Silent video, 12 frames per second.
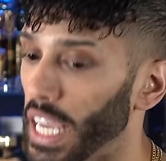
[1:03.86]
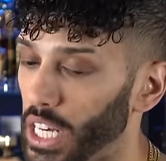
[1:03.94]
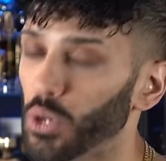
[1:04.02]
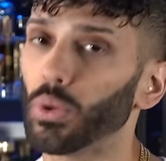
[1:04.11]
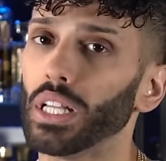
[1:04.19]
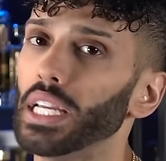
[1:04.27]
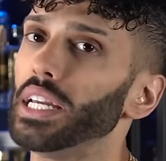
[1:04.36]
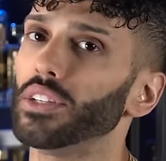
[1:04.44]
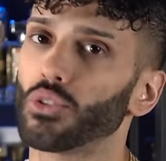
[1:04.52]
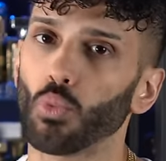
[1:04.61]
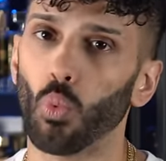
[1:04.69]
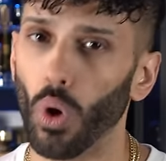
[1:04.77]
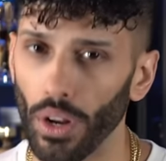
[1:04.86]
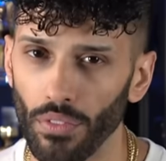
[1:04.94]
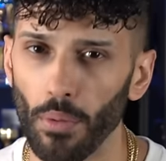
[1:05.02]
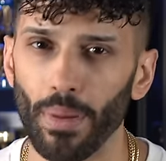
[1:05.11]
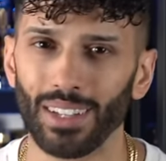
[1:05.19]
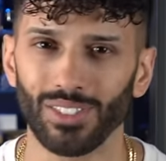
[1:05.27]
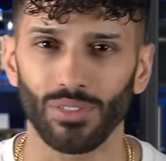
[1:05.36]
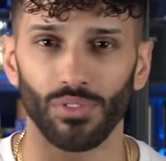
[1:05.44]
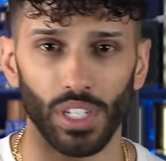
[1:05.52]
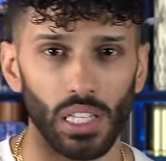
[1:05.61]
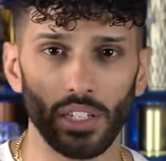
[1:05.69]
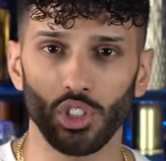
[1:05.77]
And it really is one of the best
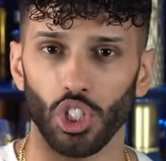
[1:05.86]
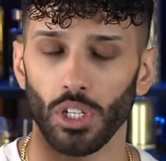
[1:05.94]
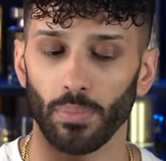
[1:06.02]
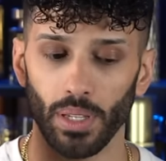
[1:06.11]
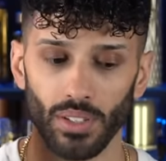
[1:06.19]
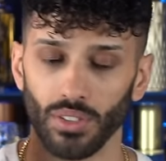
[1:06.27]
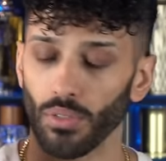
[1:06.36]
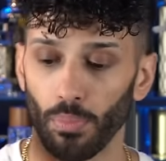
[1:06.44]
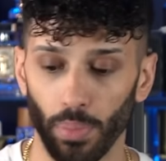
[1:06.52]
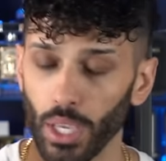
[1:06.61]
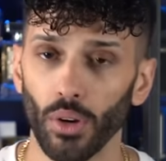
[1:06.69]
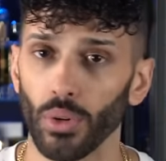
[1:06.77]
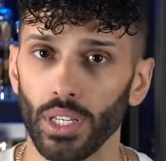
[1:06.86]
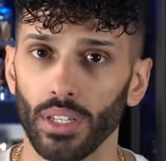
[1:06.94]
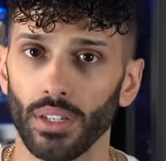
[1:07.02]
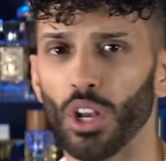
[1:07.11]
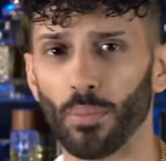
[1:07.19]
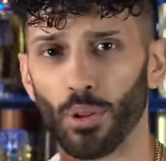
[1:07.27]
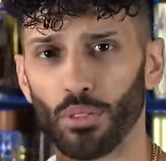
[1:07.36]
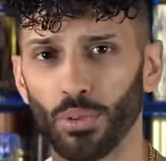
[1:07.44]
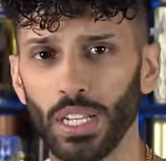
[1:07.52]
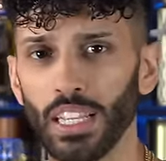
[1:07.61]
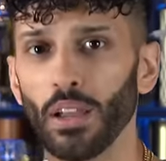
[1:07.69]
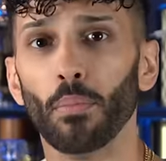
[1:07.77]
vanilla cheapies, period. Number
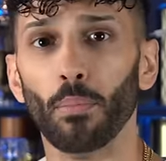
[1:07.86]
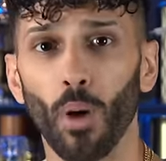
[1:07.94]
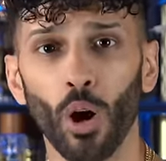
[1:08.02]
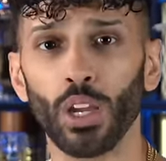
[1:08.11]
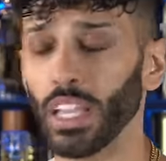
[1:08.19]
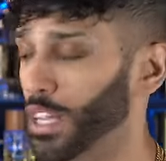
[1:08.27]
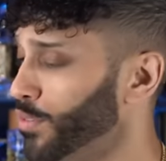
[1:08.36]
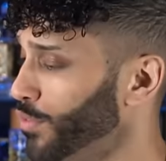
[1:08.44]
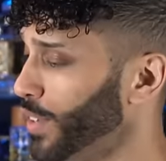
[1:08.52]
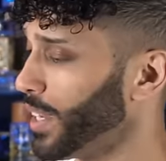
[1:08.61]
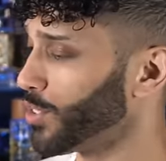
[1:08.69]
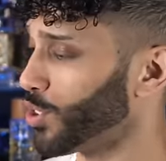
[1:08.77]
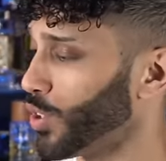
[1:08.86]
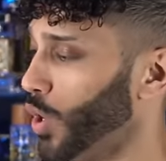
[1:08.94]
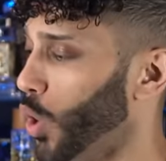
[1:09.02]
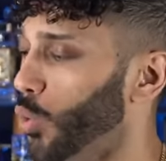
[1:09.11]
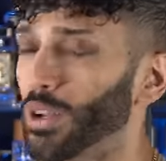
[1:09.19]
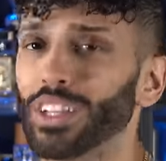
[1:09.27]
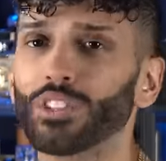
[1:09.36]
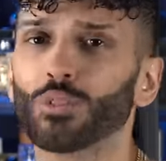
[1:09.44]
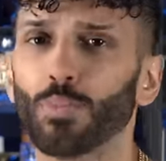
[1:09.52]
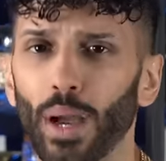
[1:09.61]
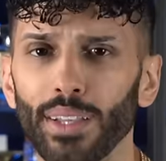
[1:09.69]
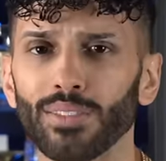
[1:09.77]
3, Marc & Victor Eau de
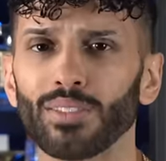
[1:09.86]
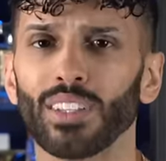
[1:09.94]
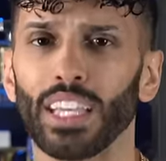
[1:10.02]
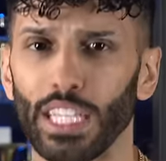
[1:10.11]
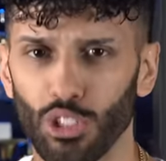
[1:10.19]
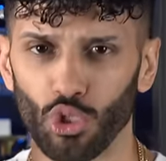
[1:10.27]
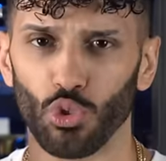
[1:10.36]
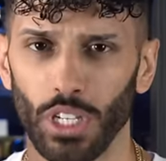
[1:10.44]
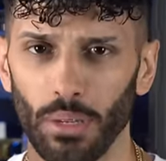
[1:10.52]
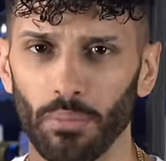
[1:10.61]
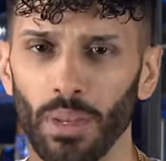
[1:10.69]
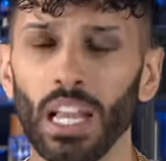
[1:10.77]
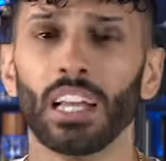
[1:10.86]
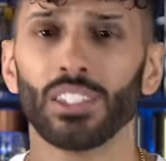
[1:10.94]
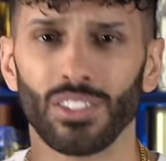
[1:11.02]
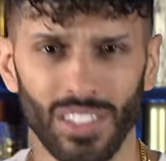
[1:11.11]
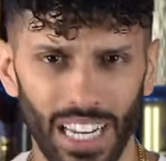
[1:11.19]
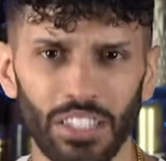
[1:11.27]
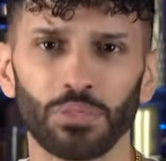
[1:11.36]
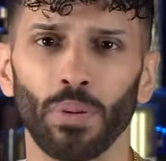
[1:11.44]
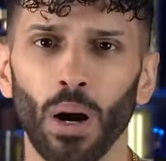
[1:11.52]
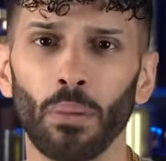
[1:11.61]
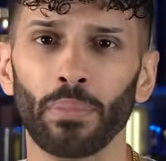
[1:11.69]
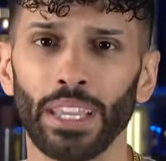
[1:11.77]
Spice Extreme. Sex
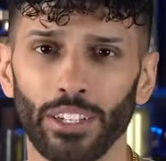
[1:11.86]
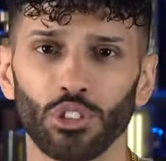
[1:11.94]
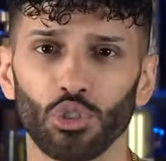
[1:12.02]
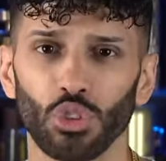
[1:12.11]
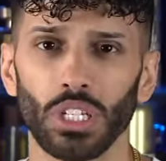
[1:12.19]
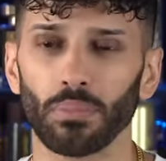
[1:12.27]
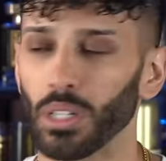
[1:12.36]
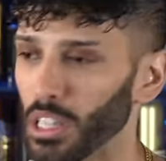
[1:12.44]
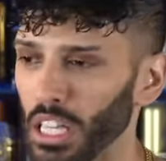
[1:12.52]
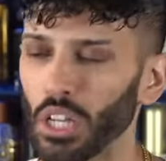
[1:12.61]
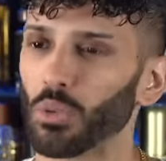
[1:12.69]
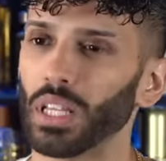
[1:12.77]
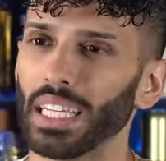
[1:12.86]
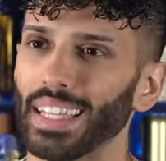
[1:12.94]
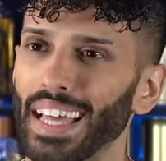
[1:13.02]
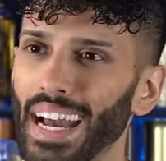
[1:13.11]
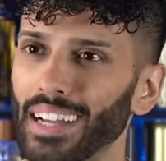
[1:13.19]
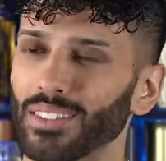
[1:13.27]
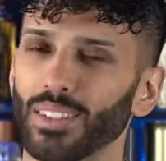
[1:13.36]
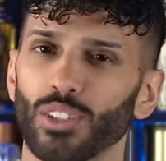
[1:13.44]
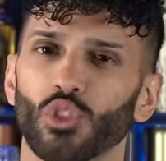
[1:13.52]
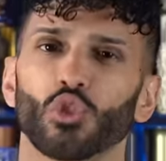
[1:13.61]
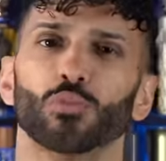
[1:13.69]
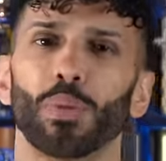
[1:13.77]
bomb extreme, literally that.
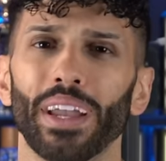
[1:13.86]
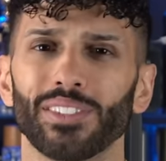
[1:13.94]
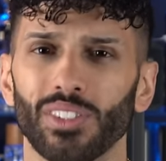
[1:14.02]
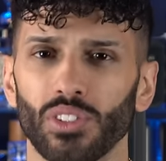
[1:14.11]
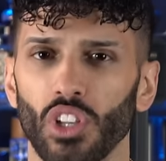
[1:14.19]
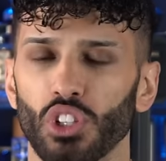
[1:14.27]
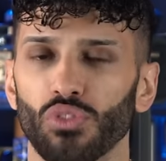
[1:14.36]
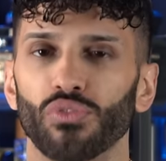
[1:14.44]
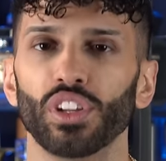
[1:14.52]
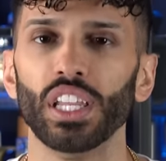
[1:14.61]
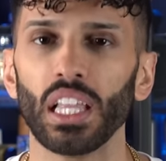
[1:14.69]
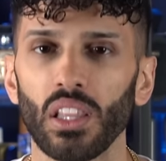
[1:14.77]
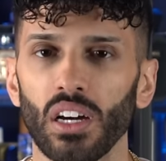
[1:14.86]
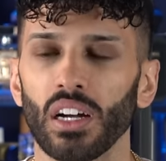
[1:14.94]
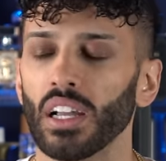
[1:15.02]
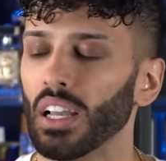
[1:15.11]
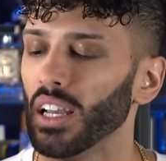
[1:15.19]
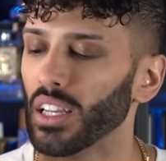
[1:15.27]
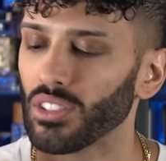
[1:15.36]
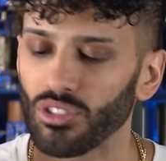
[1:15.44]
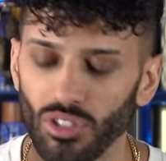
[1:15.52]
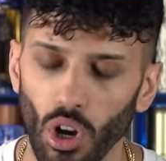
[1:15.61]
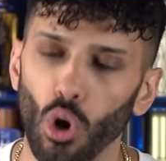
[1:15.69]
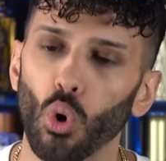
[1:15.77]
It's spices, it's vanilla,
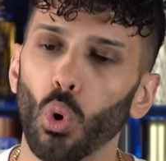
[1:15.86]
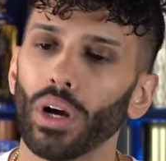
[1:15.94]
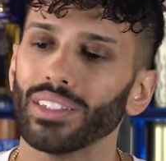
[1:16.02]
so